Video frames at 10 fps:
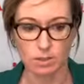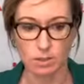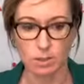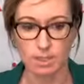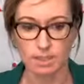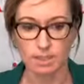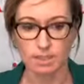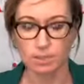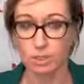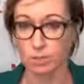we
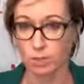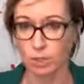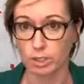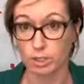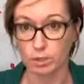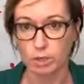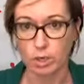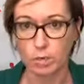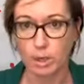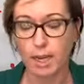don't want it
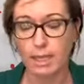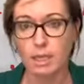controlled by.